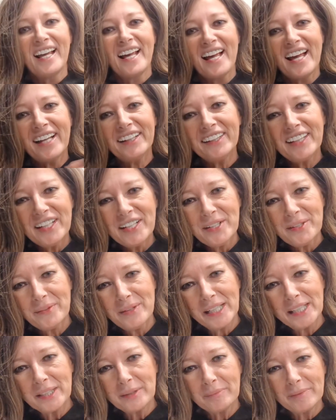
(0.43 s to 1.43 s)
Hello,
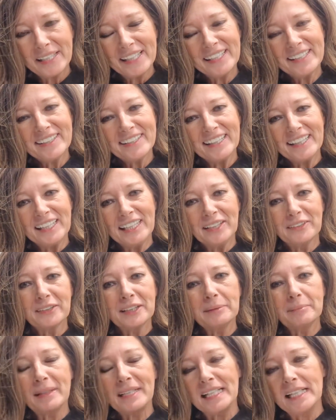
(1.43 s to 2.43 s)
welcome to EZ
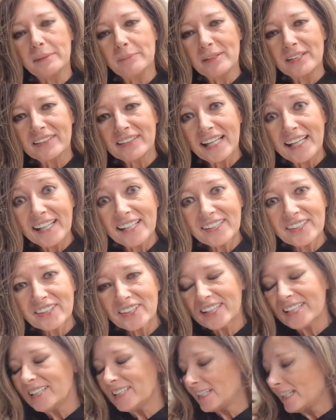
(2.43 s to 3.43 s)
Eatery. My name is
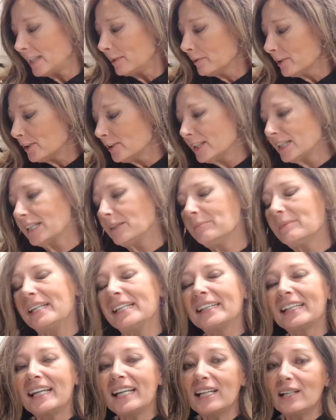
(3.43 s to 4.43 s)
Angela, and today we're going to
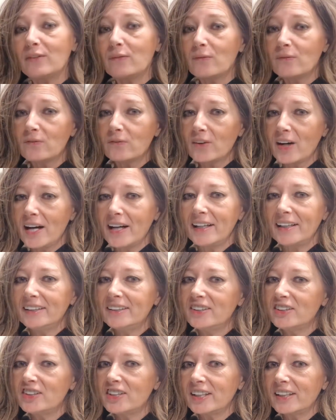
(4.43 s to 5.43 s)
make a
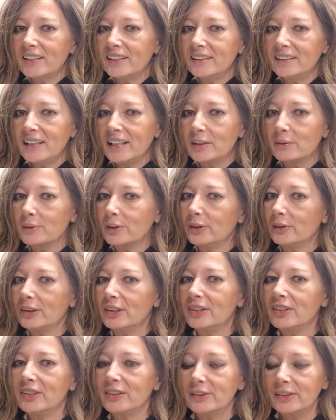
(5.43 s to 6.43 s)
fried chicken, and we're going
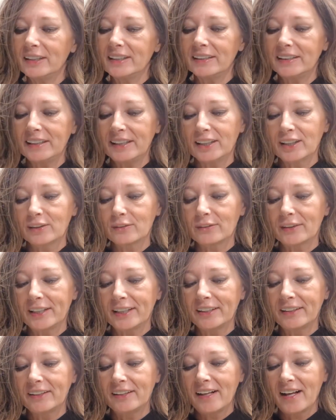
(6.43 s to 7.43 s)
to do it in the air
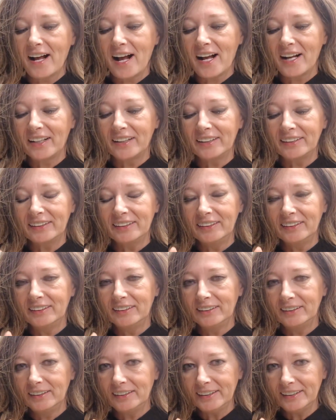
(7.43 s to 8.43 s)
fryer.
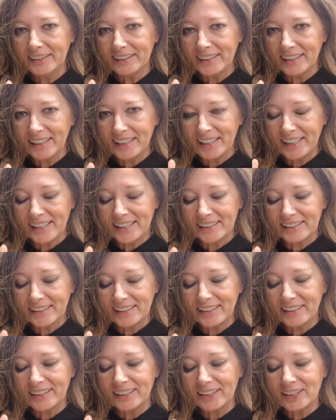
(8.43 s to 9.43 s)
Look at
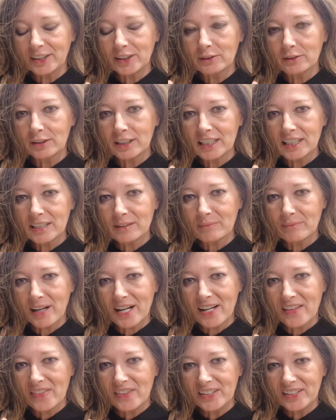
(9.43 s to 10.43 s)
the crisp
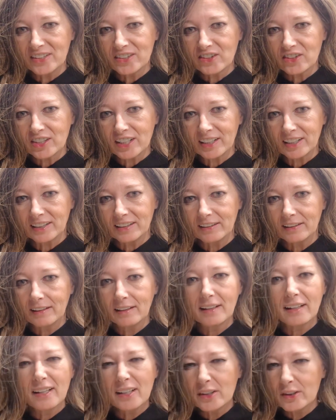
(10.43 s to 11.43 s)
on this chicken.
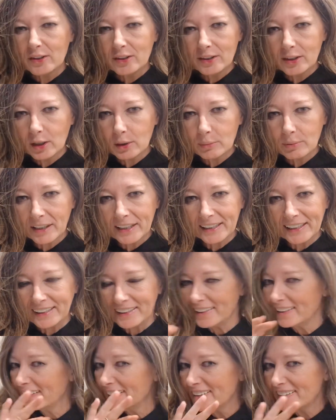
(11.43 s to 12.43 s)
No breading,
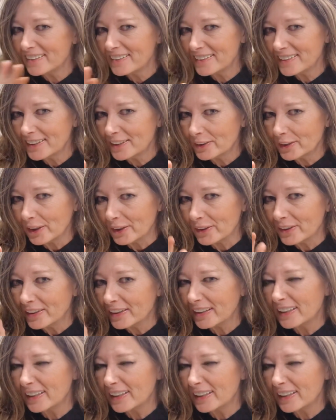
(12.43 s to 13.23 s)
zero.